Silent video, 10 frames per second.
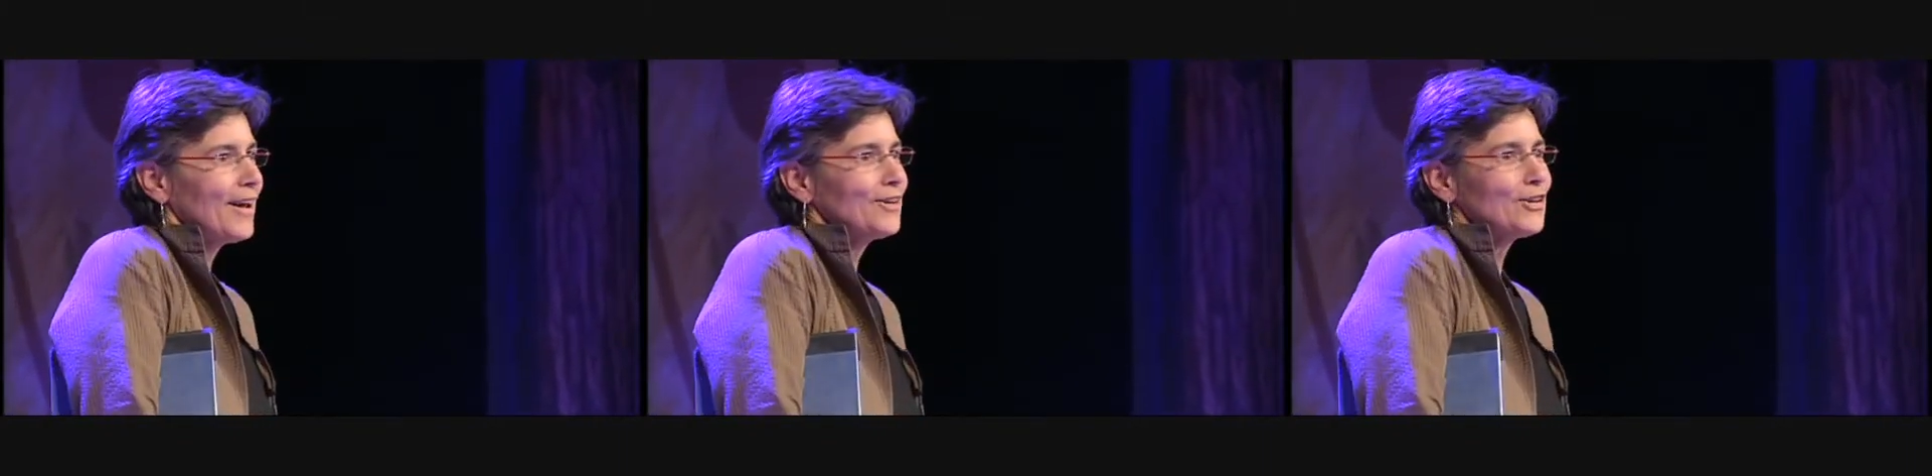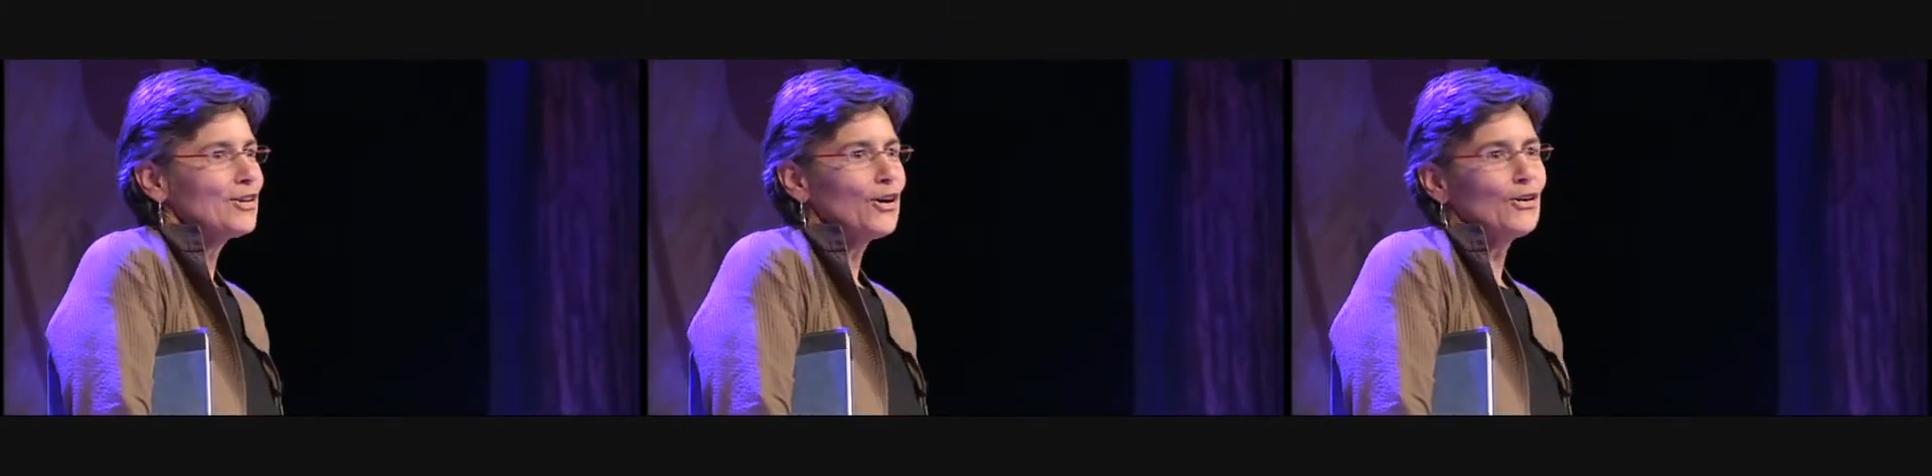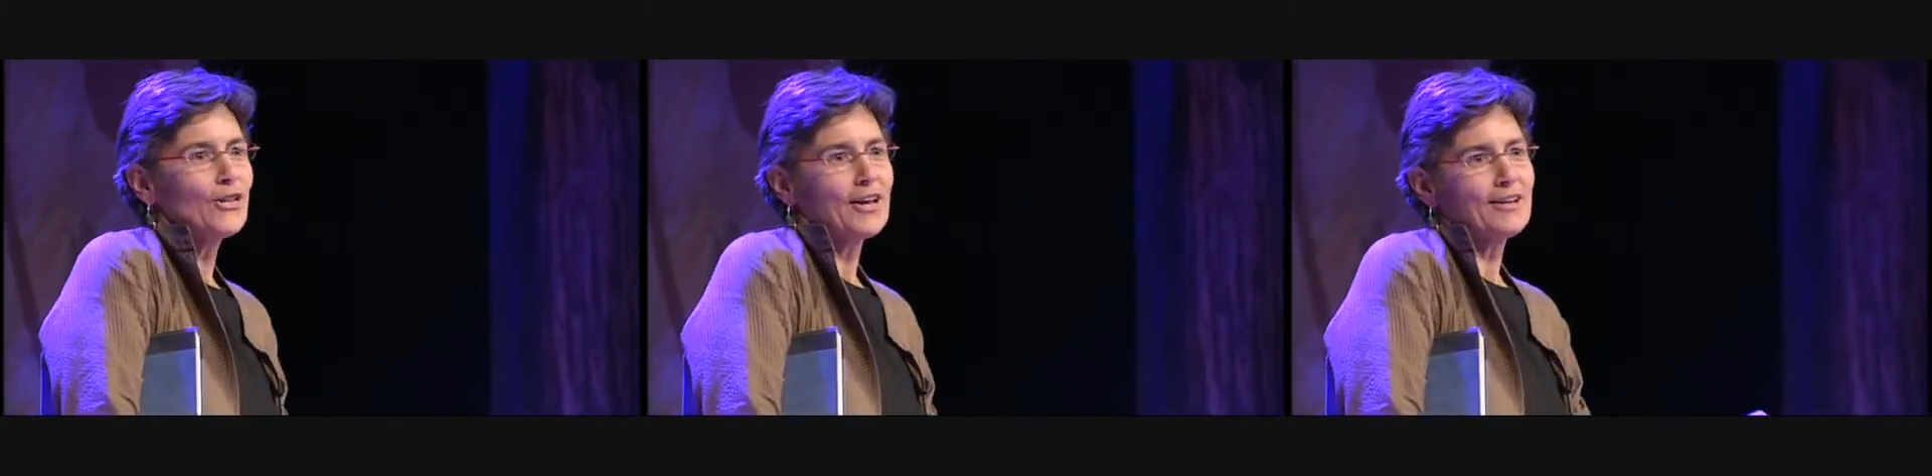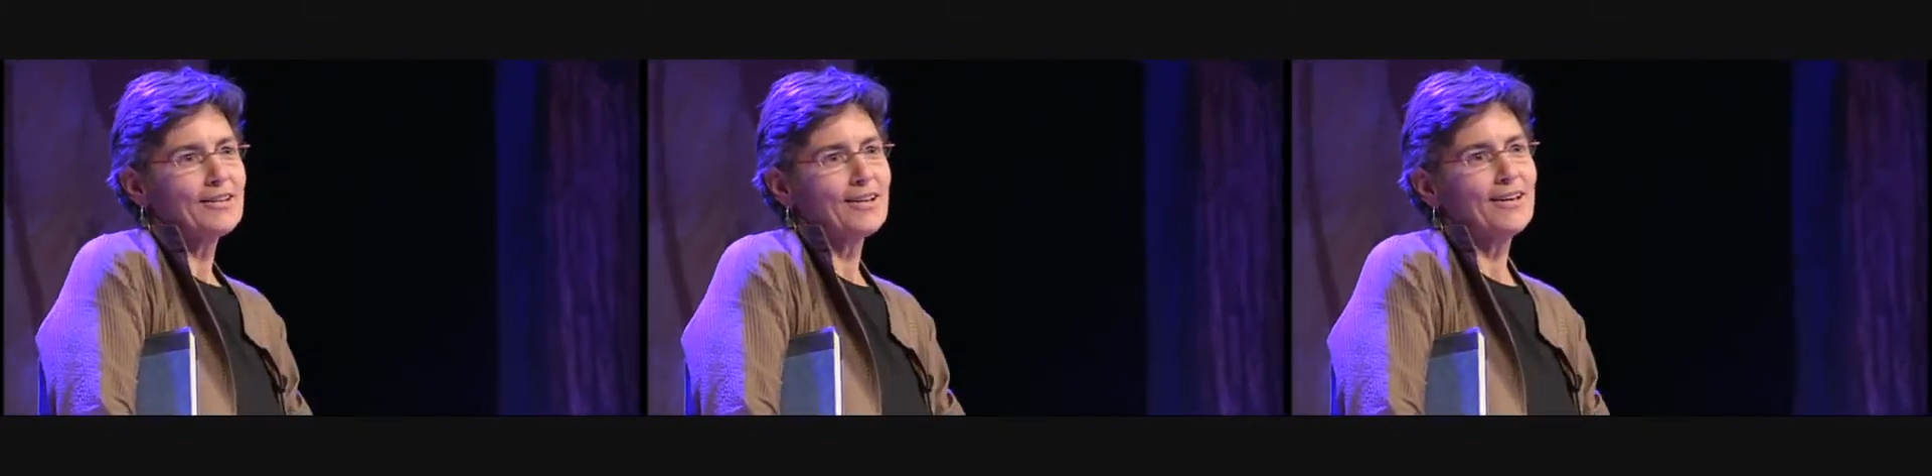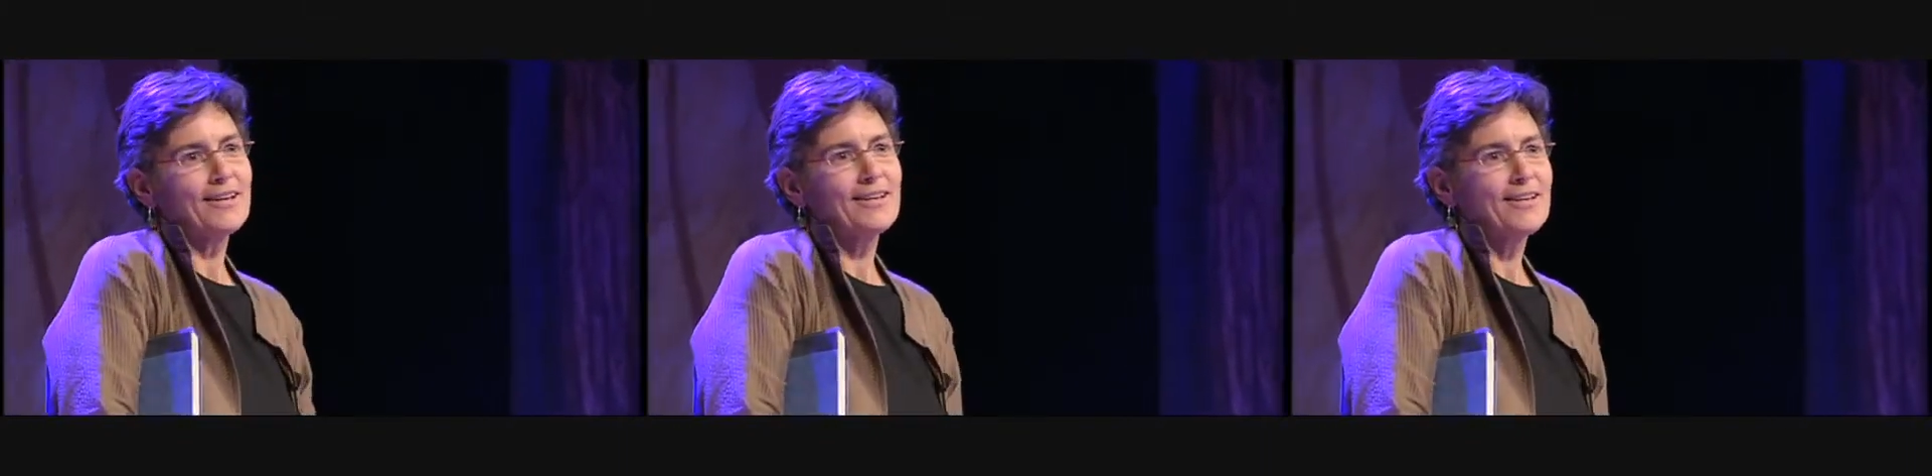and to know
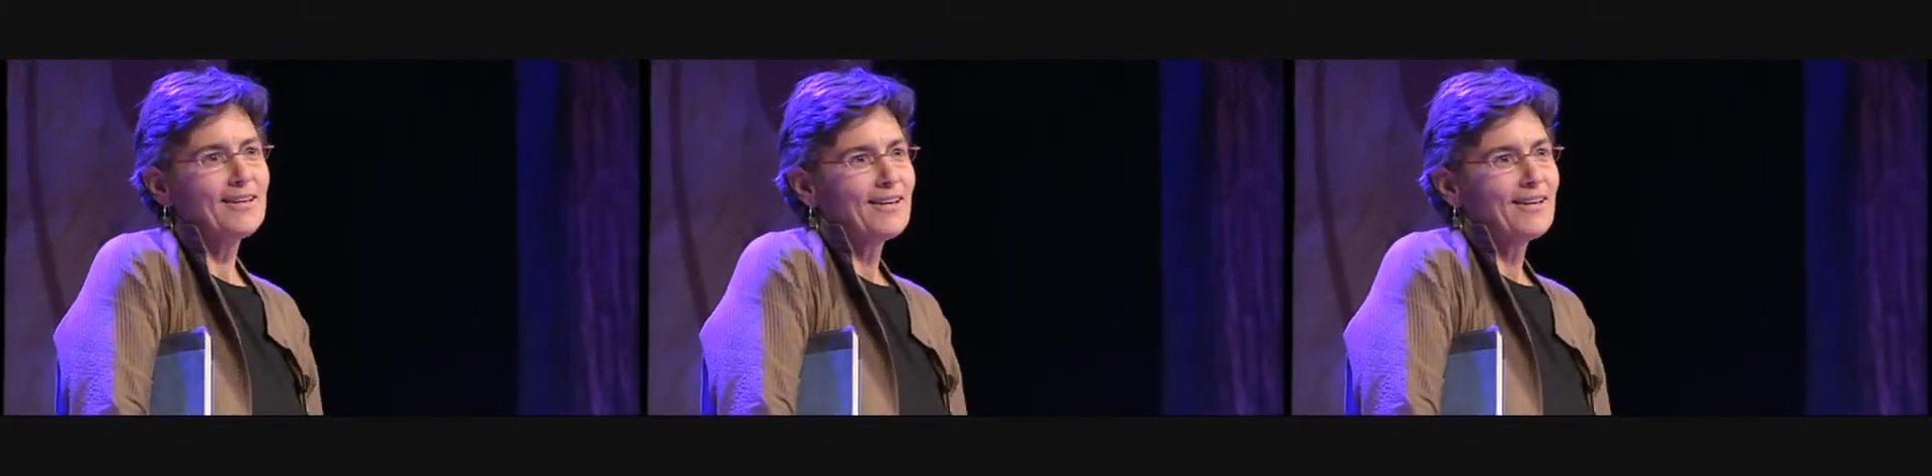that